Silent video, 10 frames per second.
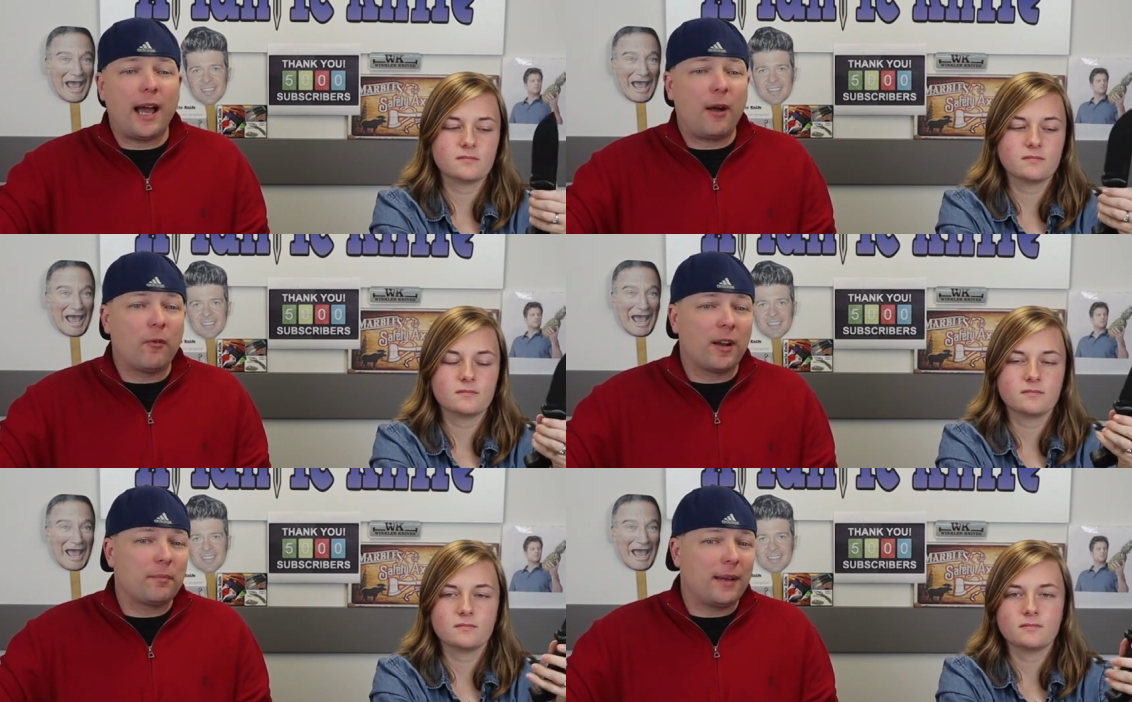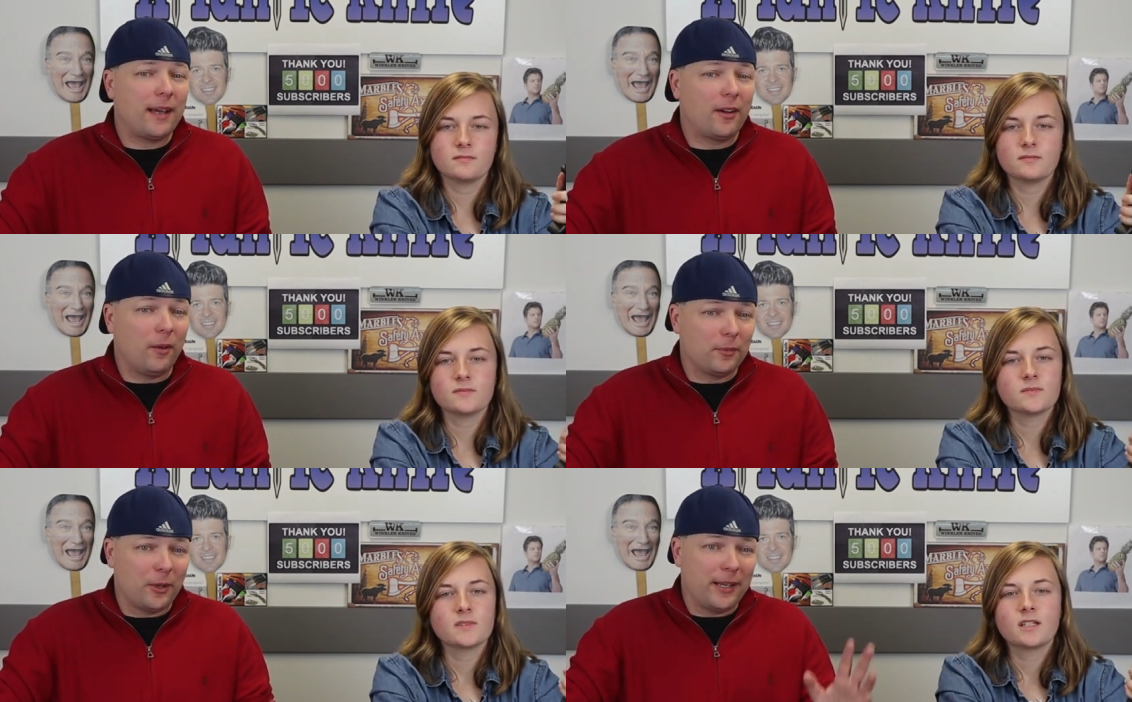Speaker 1: I wanted mine.
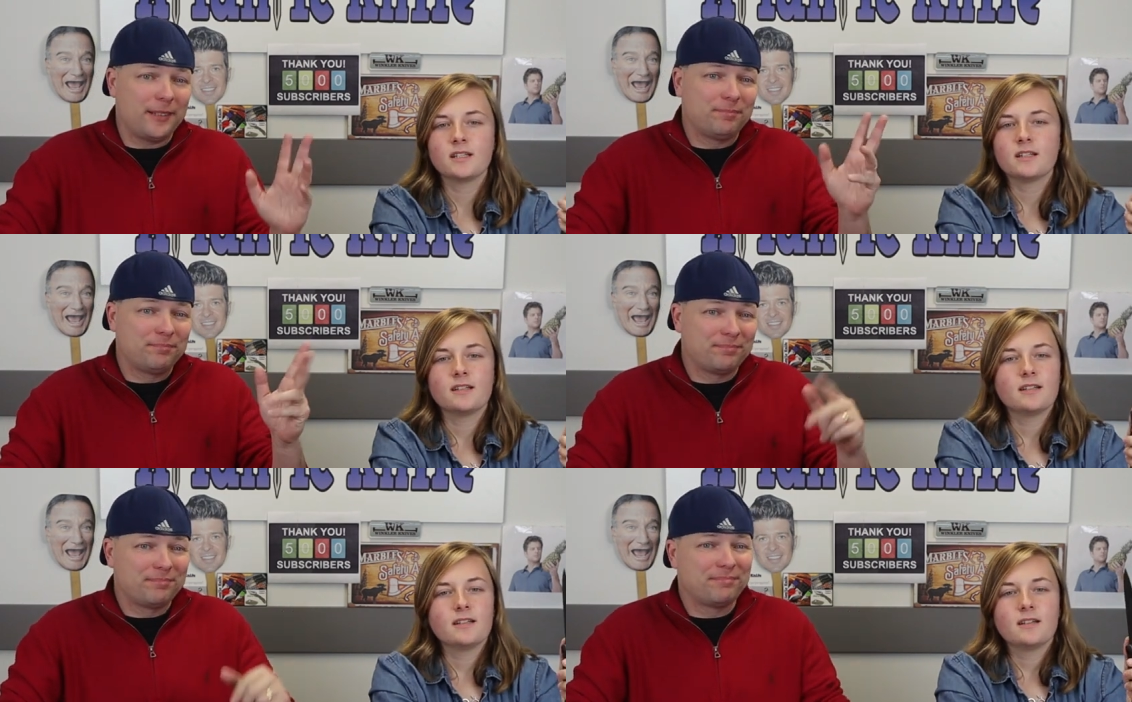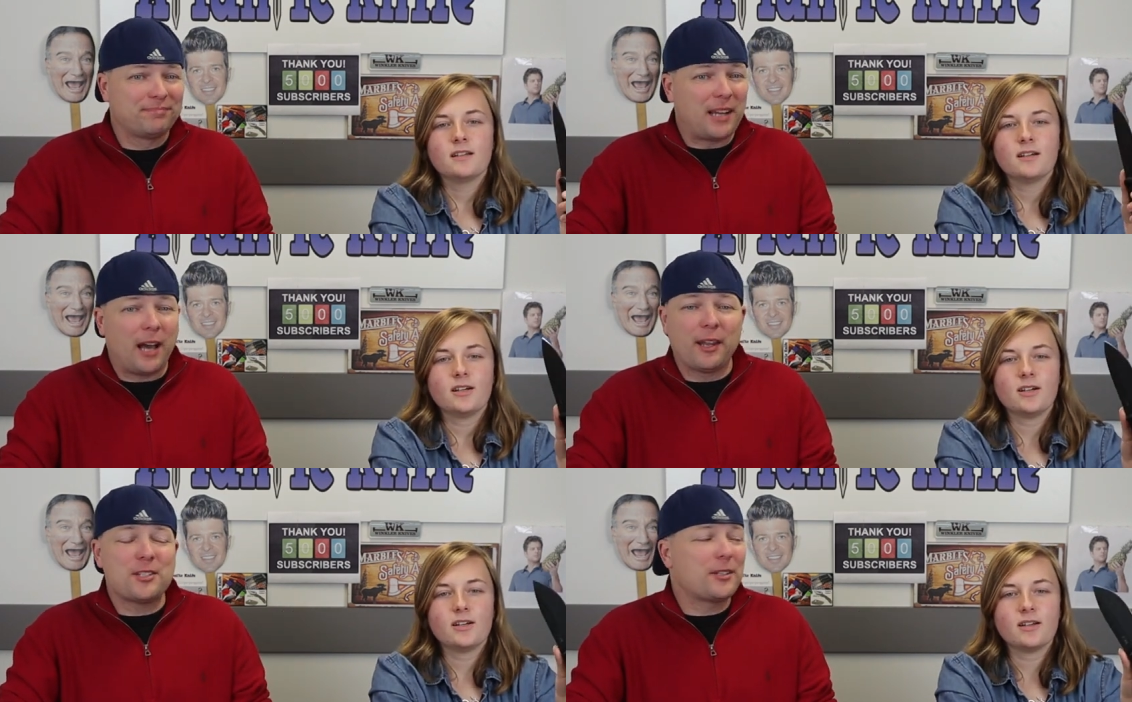Oh, go ahead,
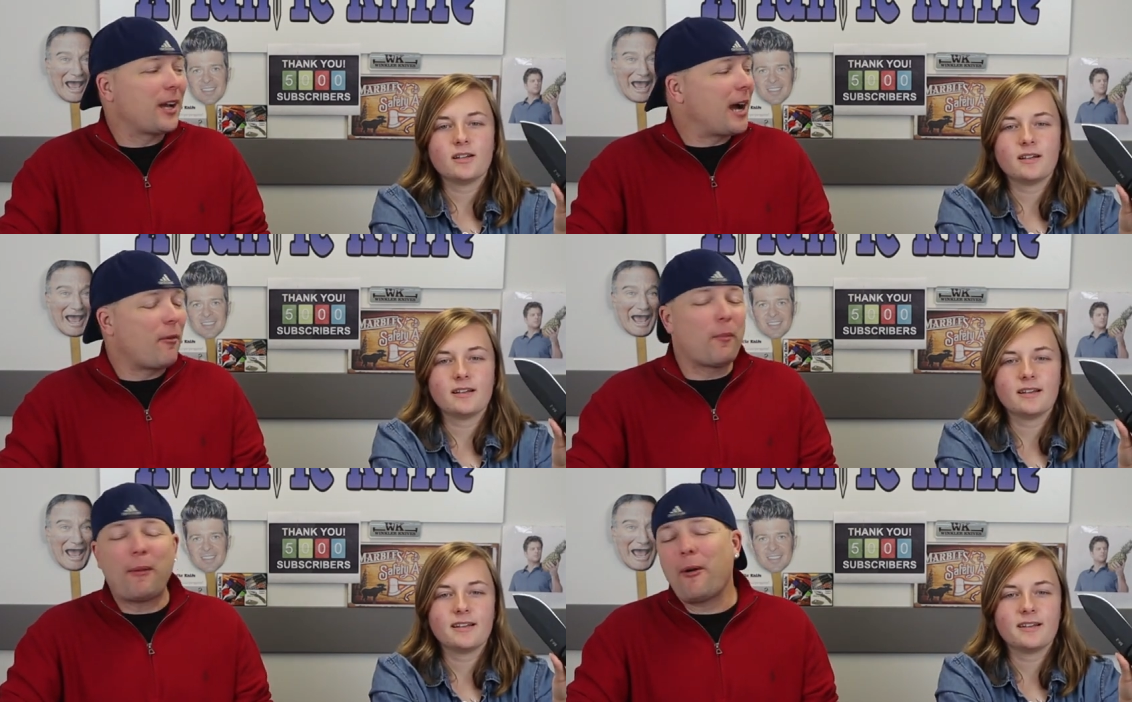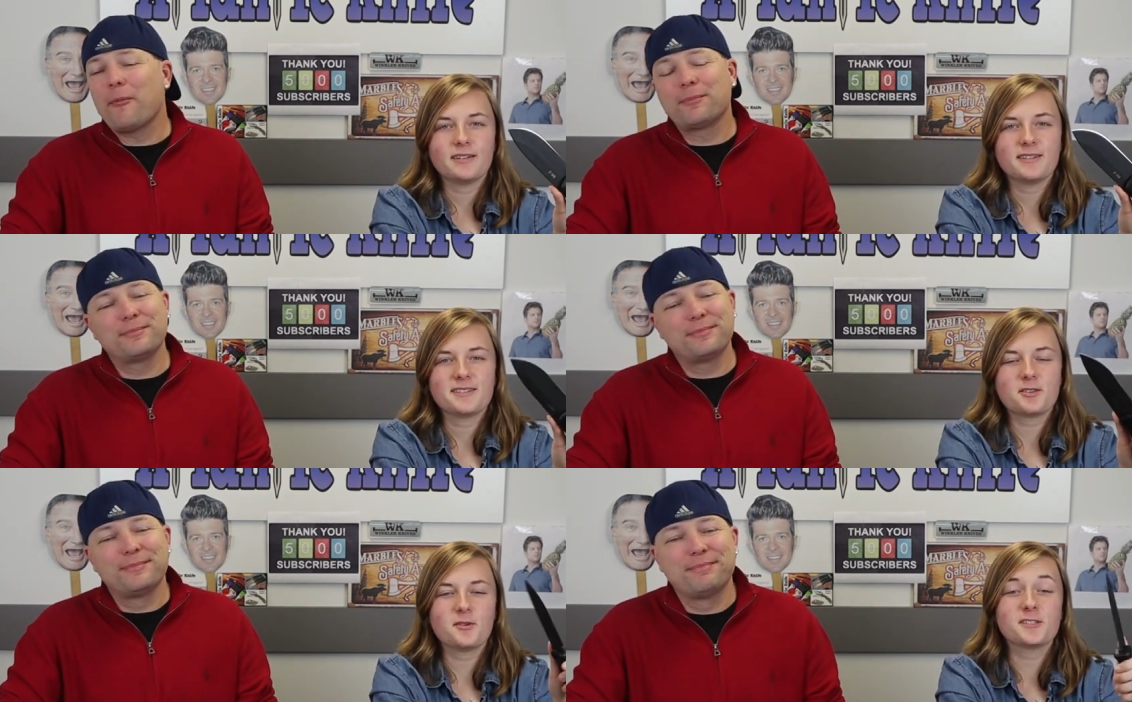I'll let you go. I won't. I won't.
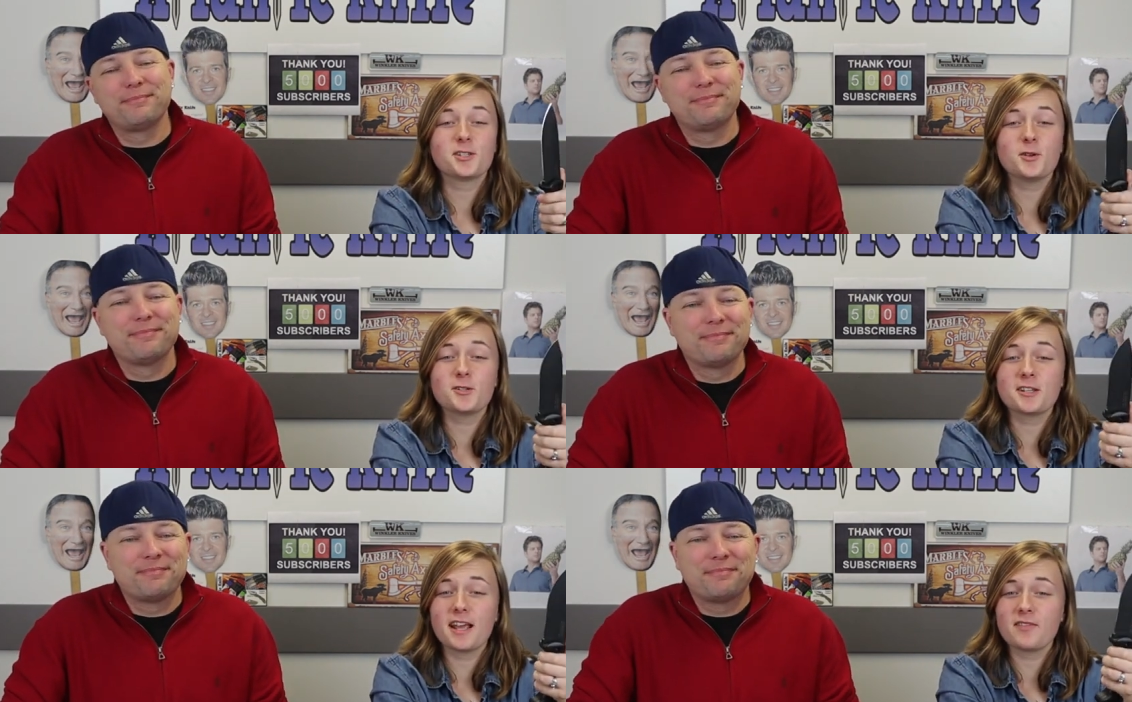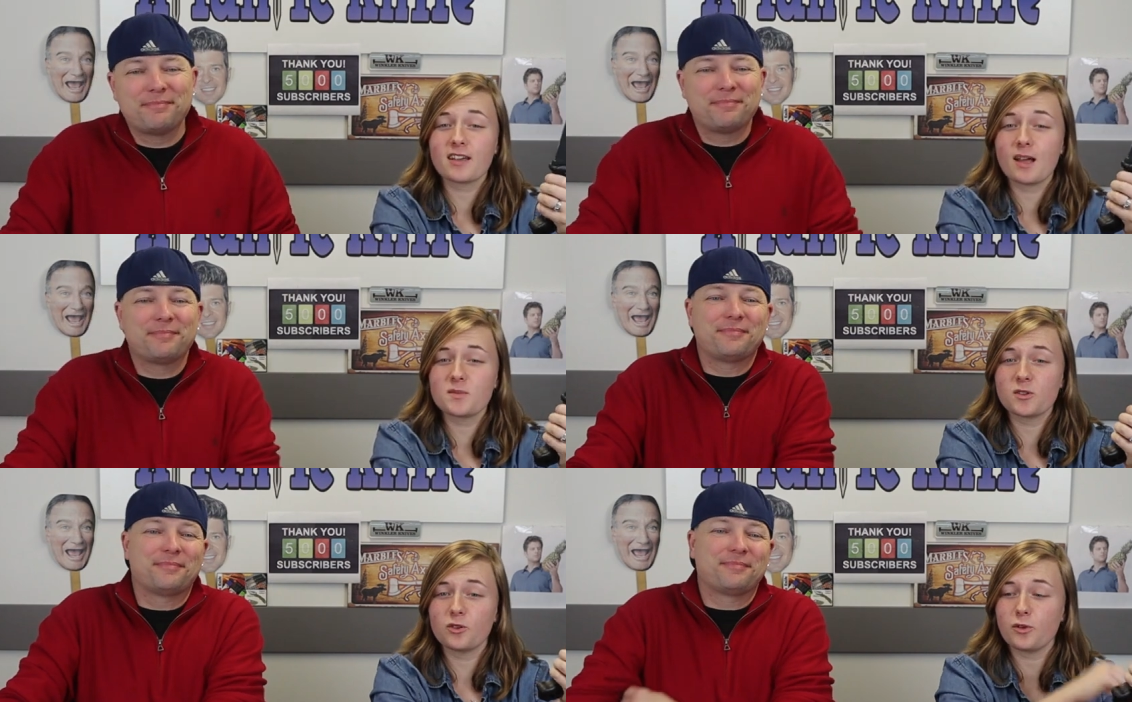
Speaker 2: So it's a huge knife that
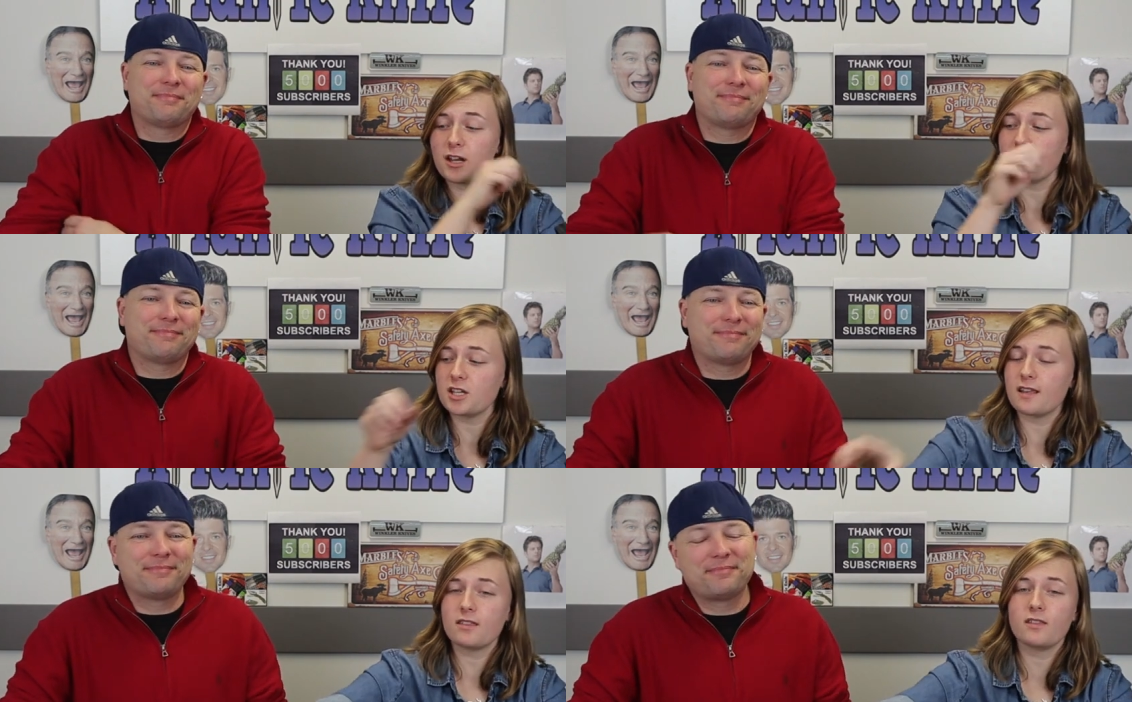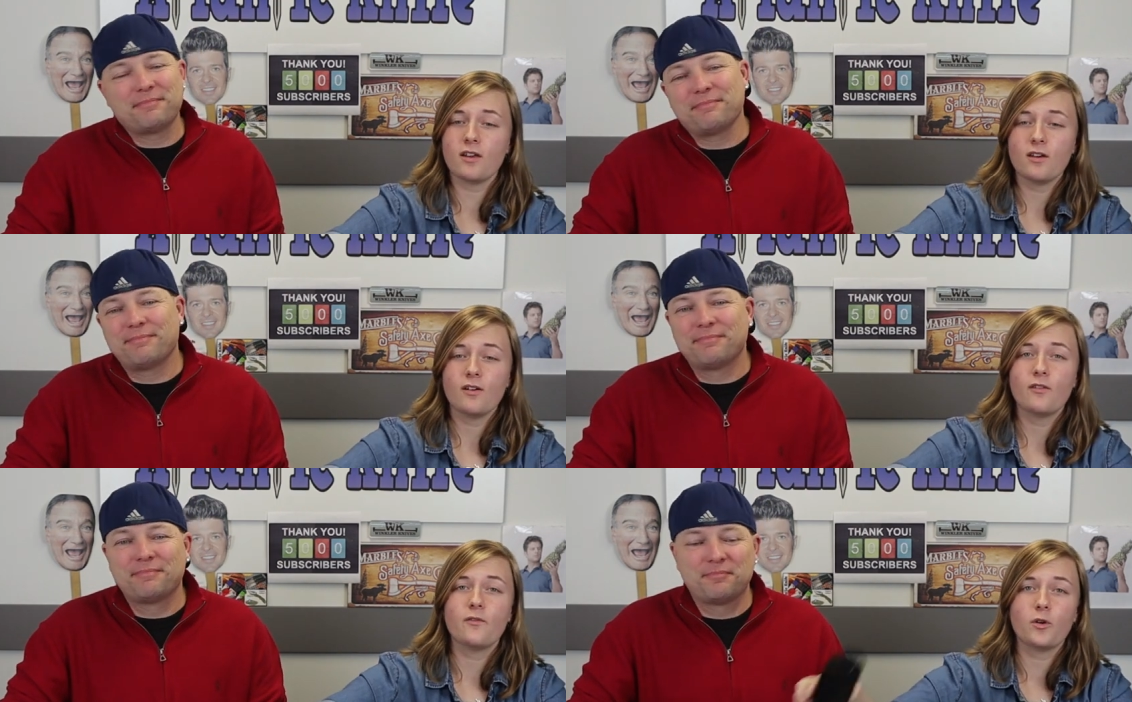comes with a great sheath
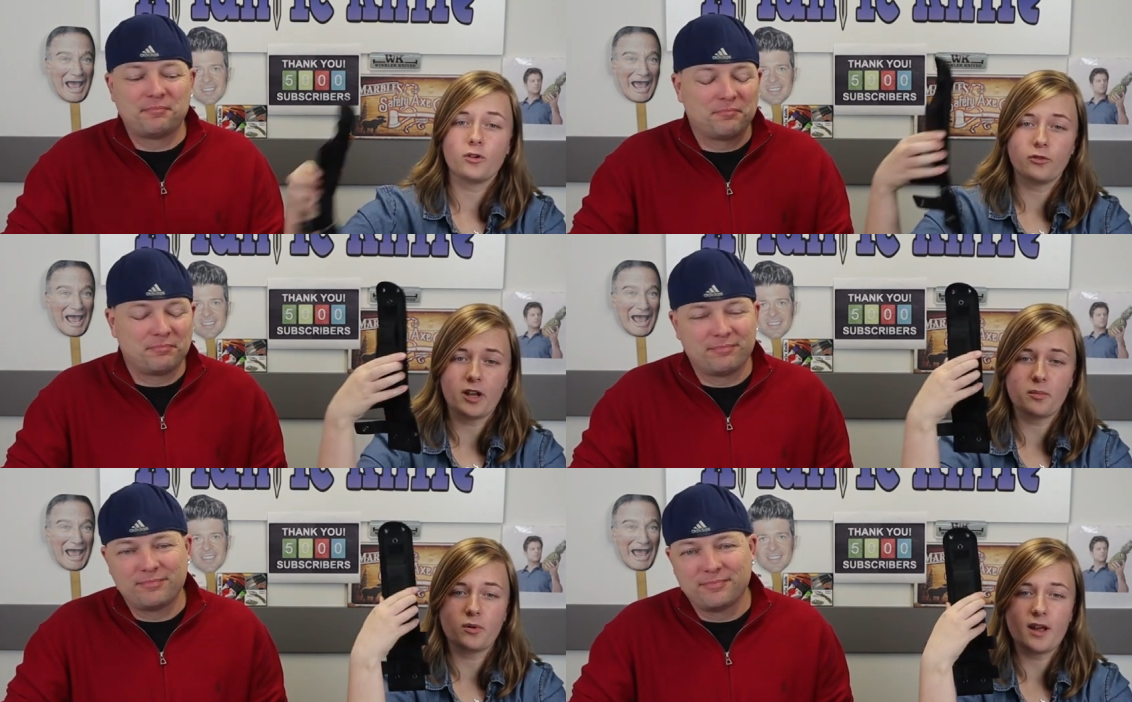for a great